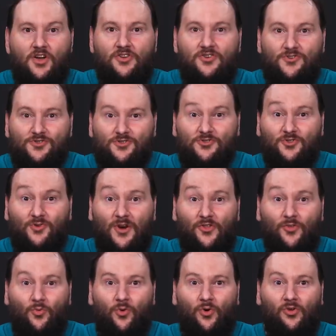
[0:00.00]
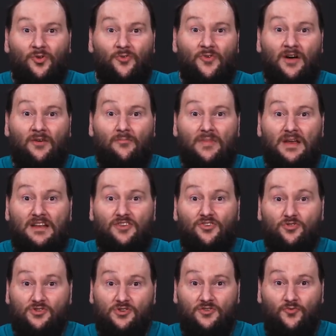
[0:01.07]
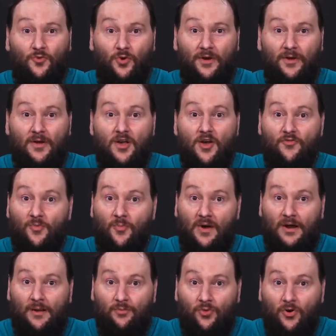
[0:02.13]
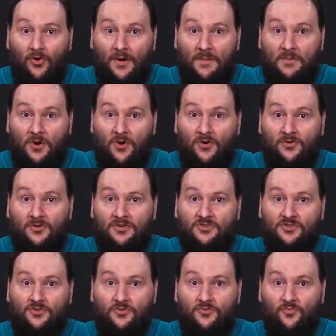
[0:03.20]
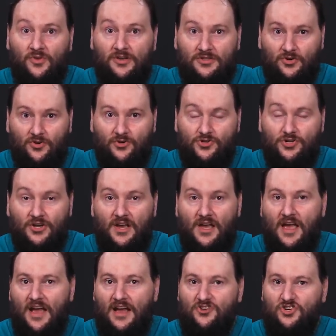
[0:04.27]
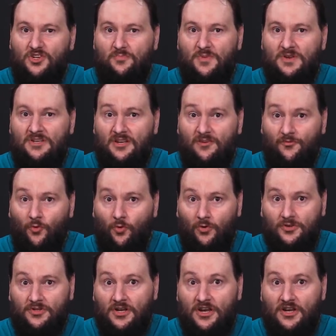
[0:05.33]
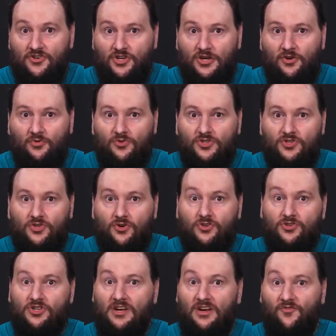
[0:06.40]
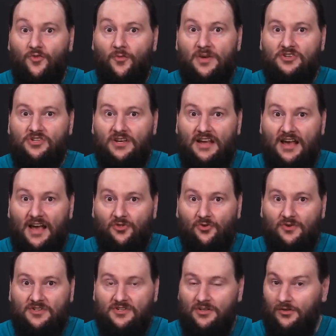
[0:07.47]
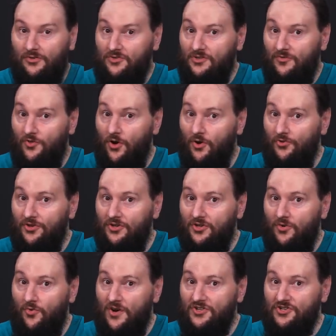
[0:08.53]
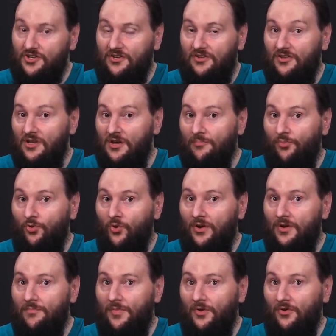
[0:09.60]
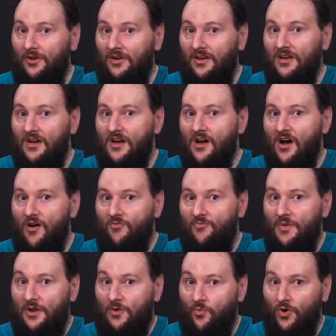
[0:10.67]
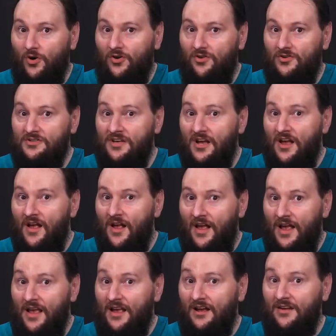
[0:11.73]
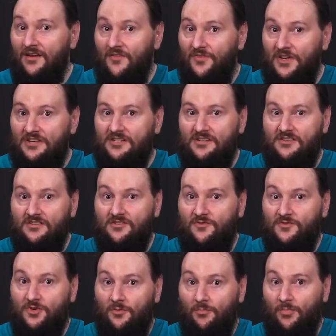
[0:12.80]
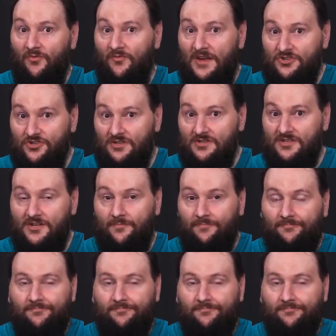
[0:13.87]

Users around the world have found many uses for it, from writing program code to student research, and GPT-4's general search and information gathering skills have called into question the employability of many workers and the existence of certain professions.